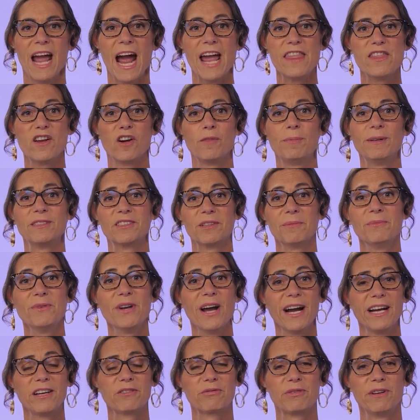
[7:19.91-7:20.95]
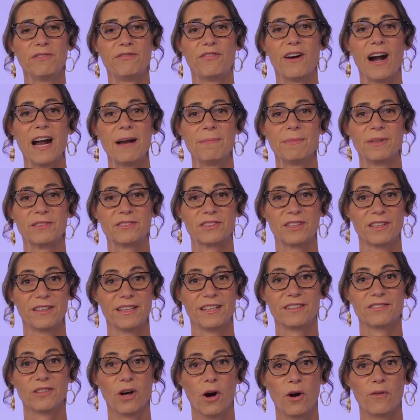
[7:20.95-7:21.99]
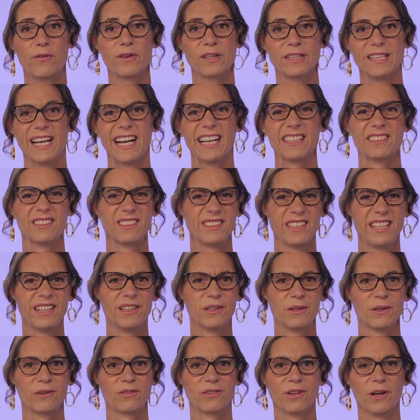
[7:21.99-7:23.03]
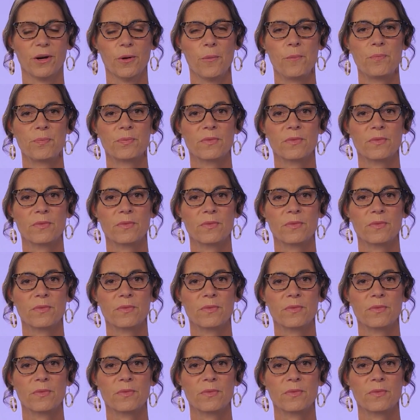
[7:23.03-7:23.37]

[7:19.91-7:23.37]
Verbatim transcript: And there have been some nice refinements to this over the last year or so.